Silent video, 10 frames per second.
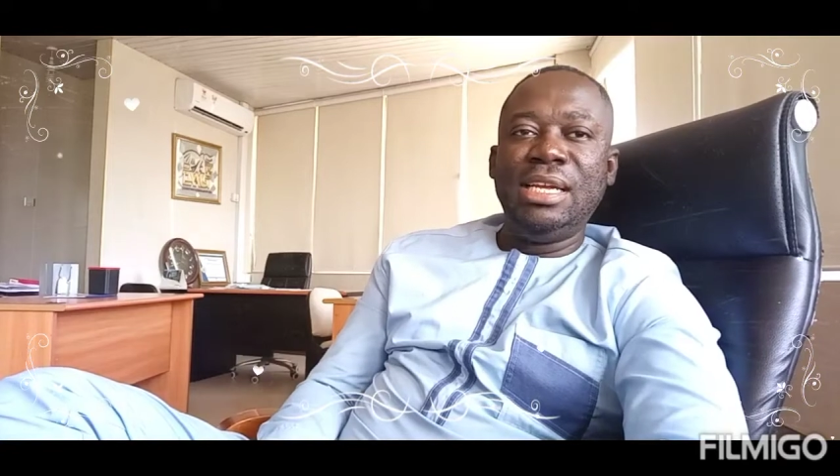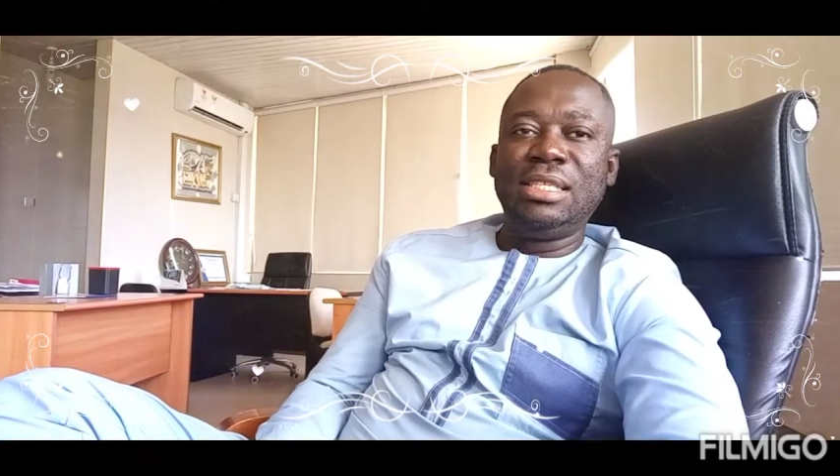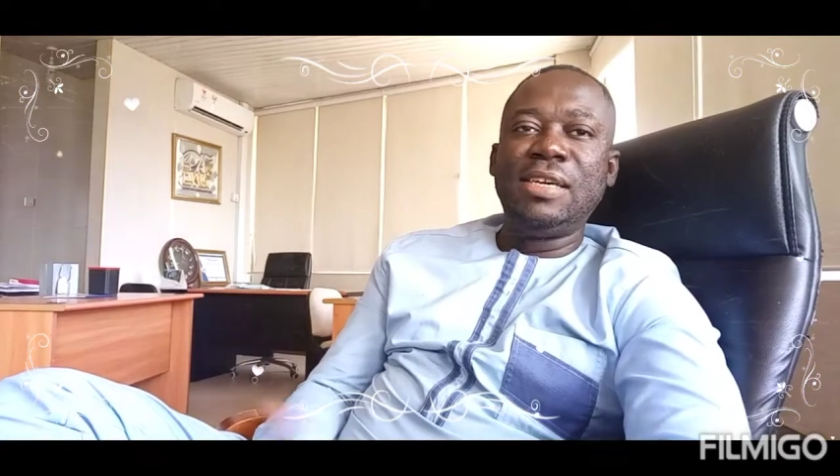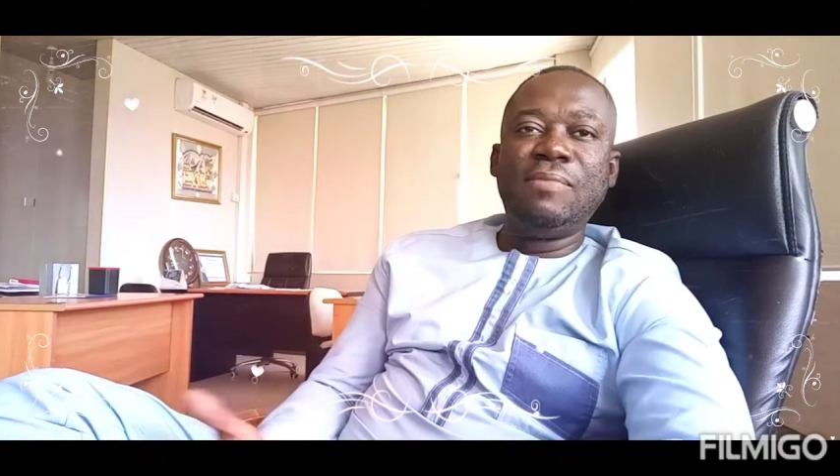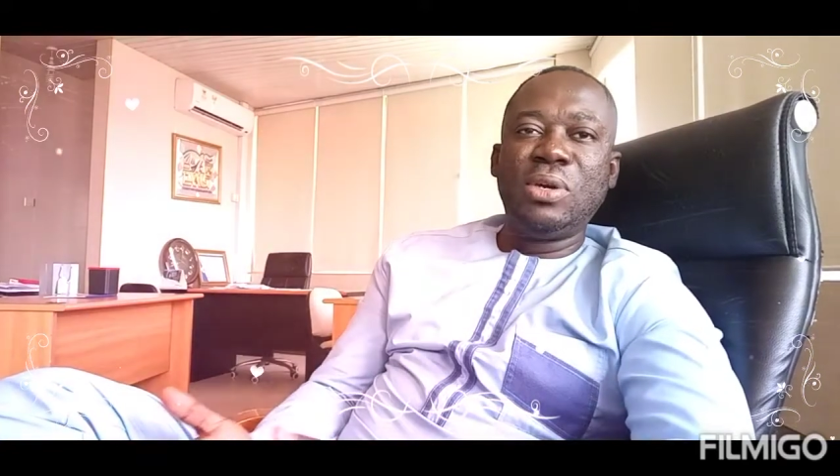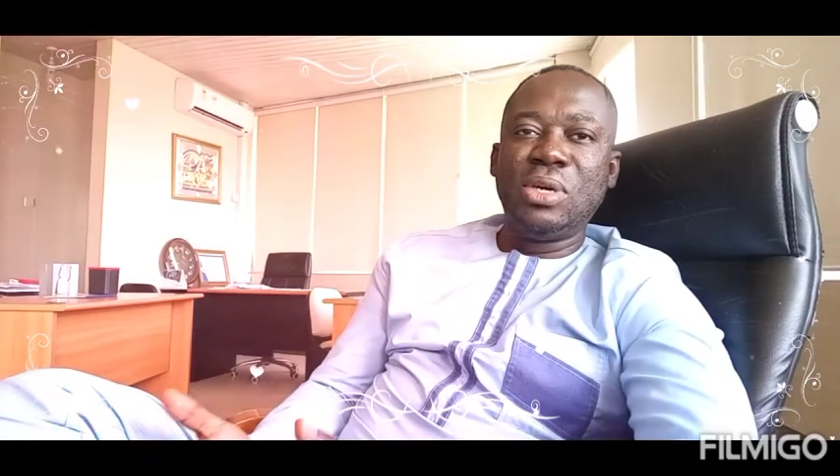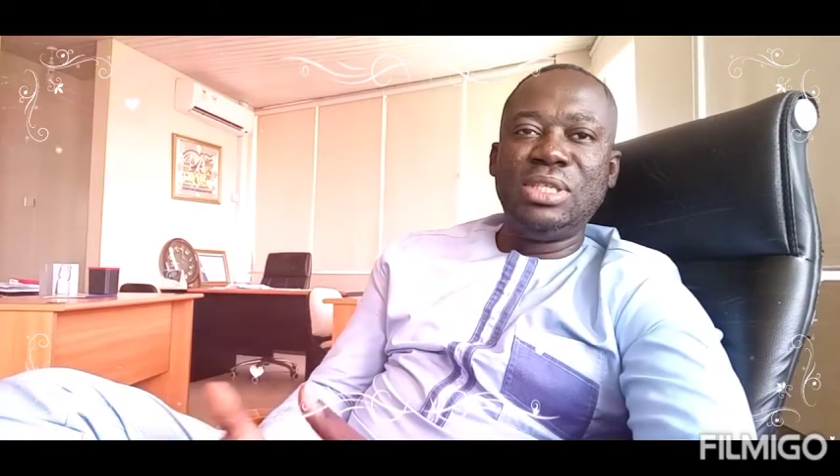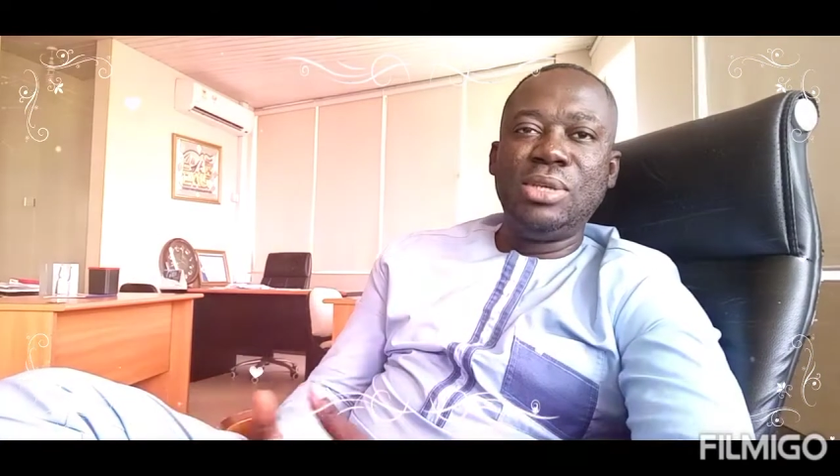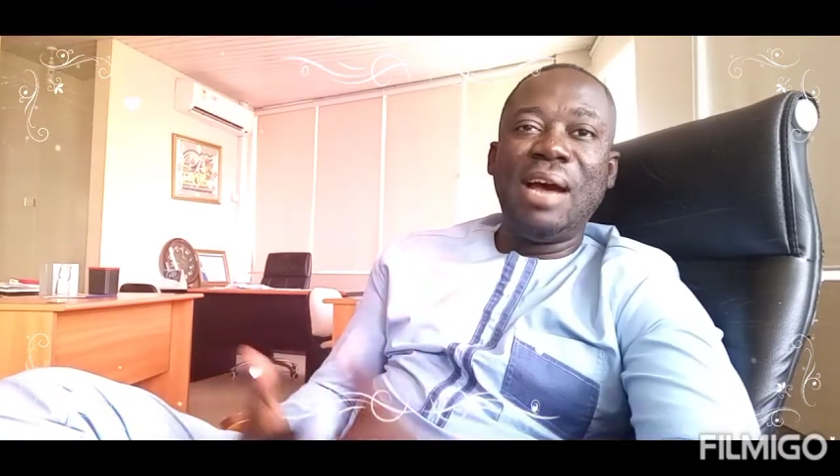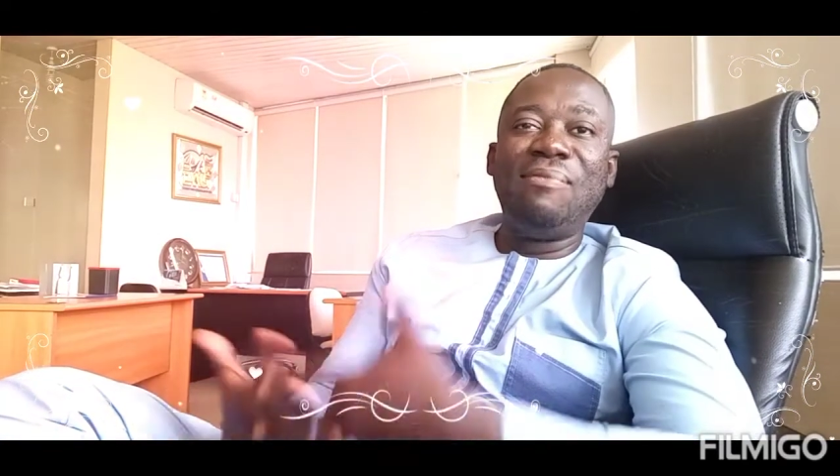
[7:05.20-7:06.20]
yourself,
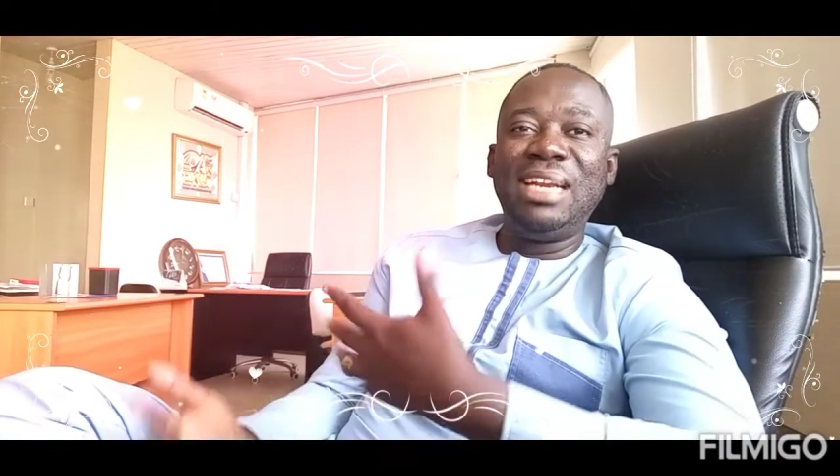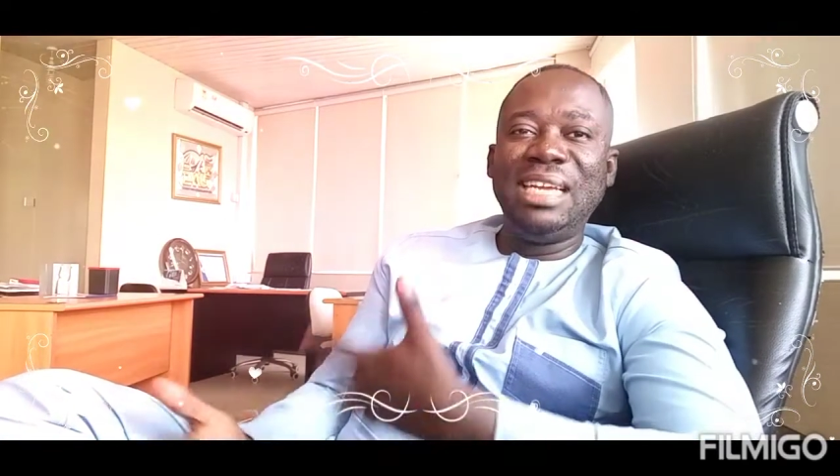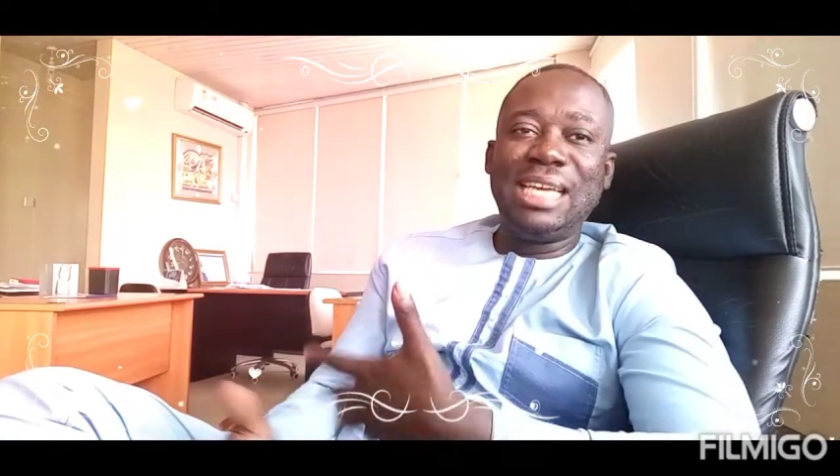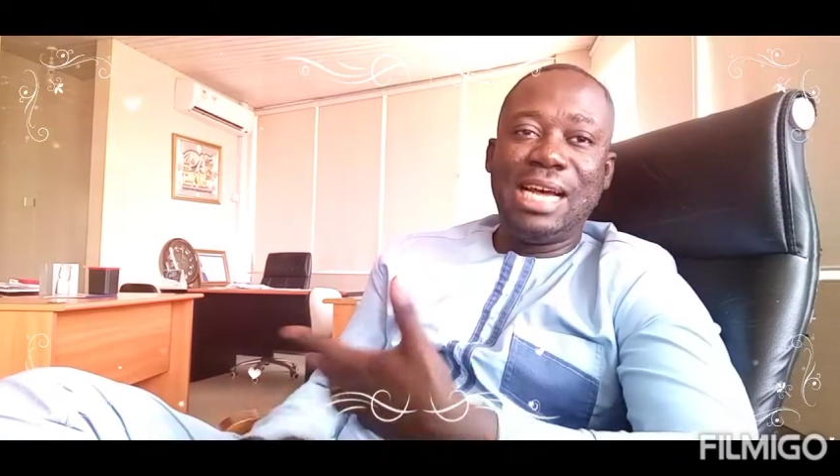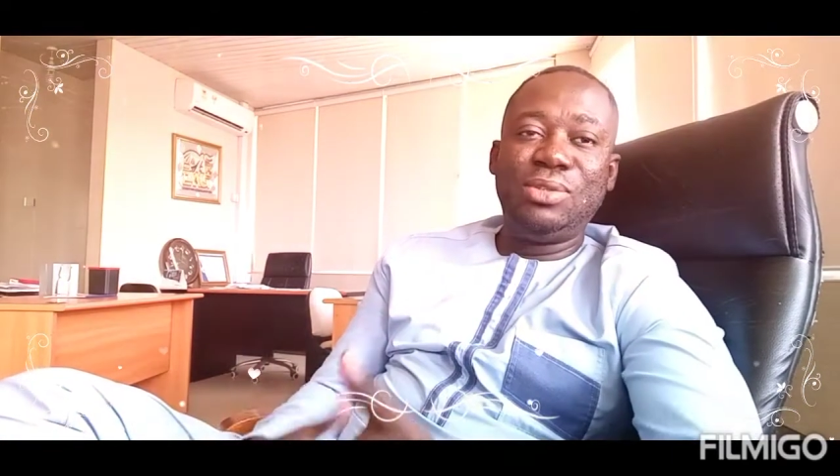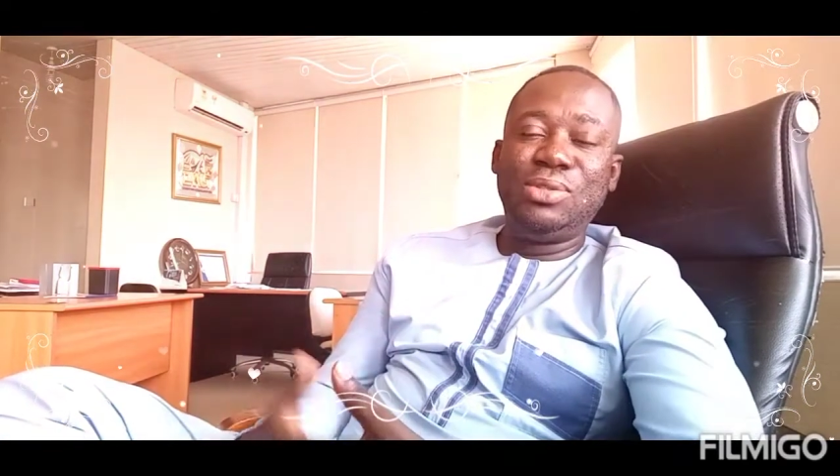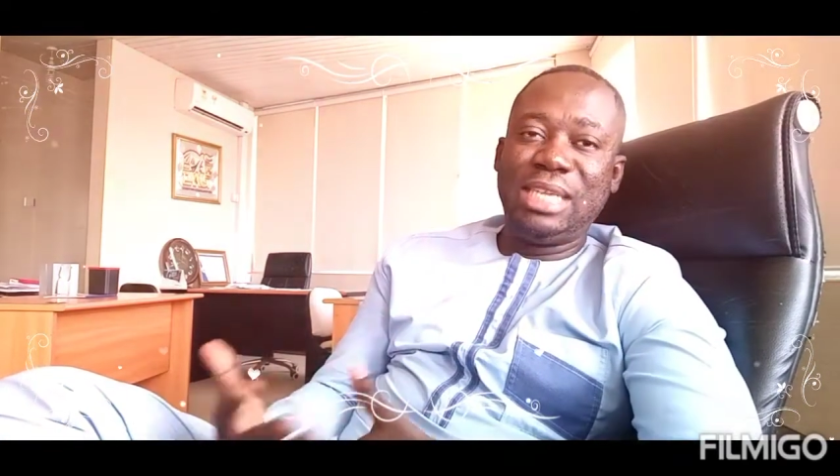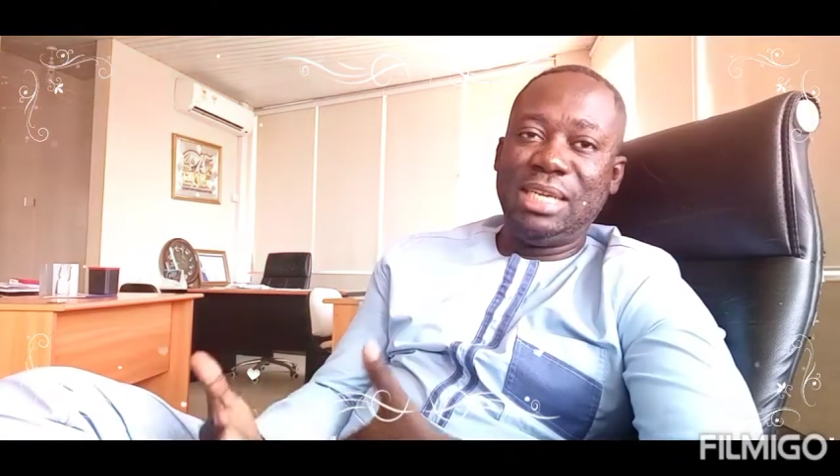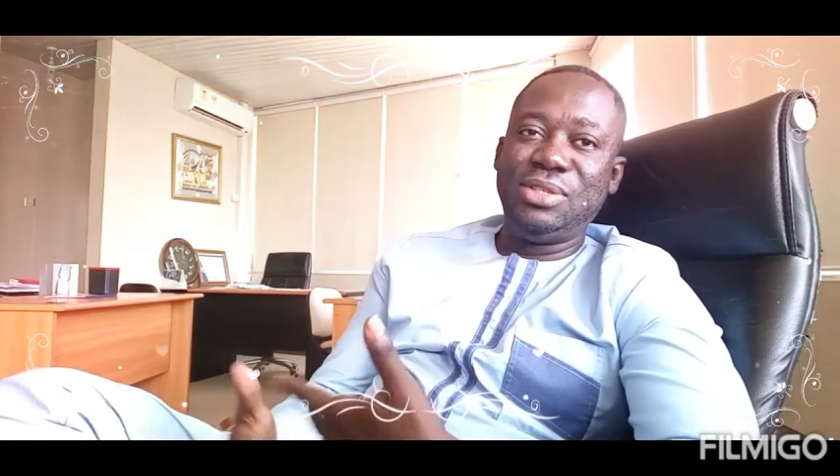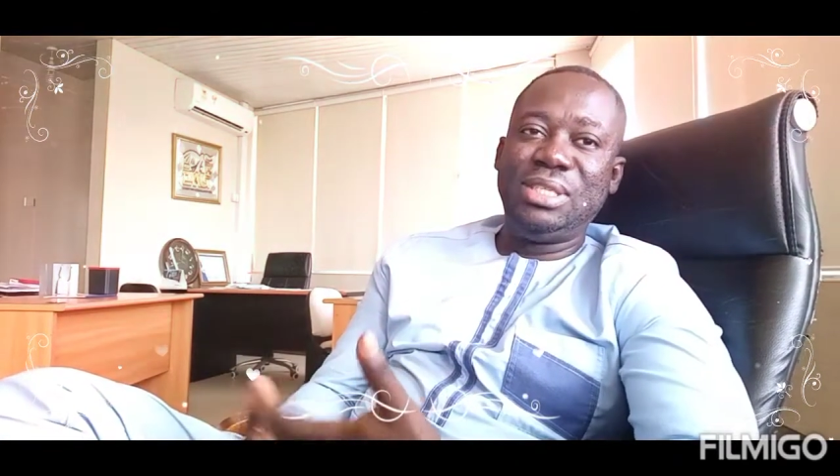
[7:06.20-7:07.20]
because you have learned how to
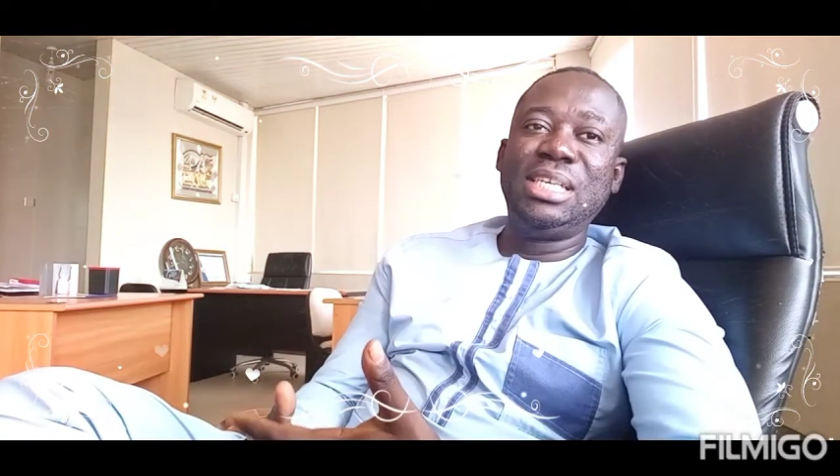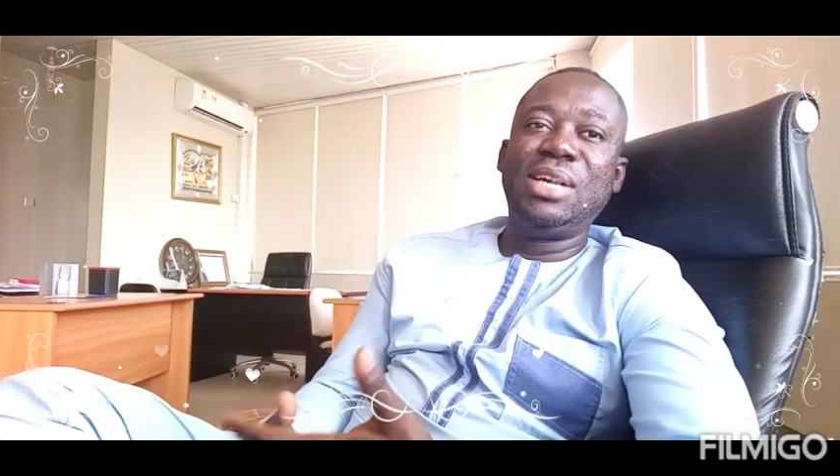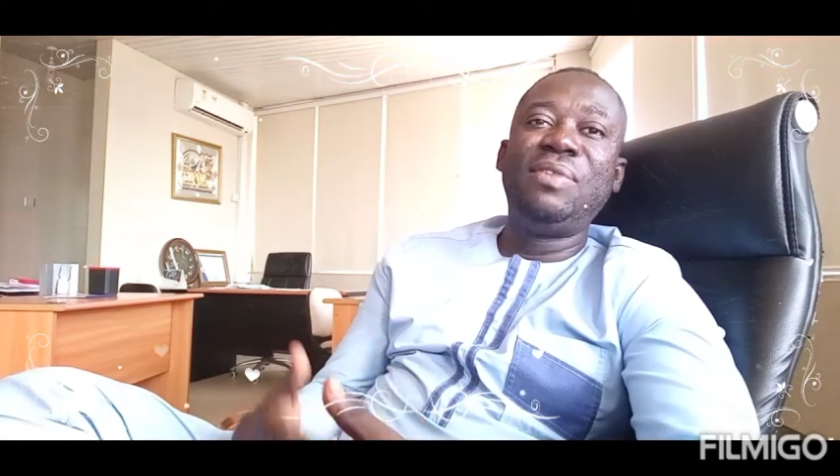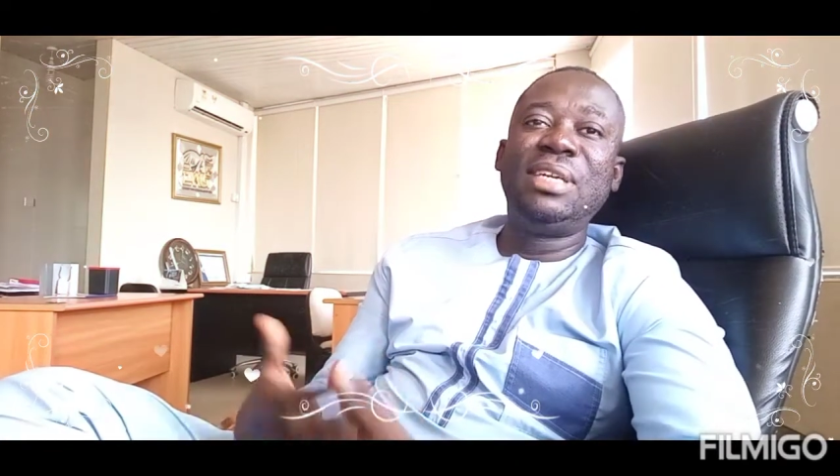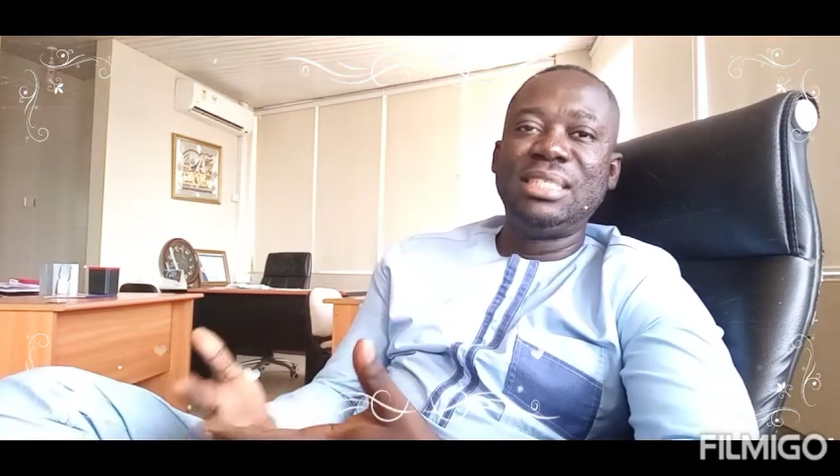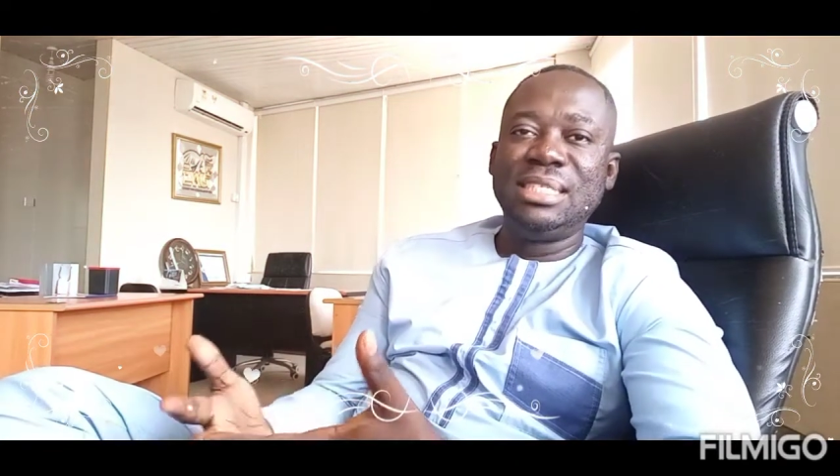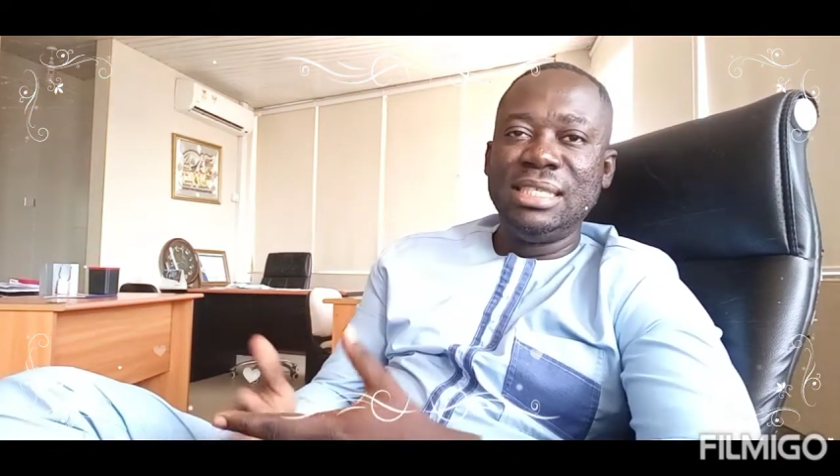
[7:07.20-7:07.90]
touch yourself and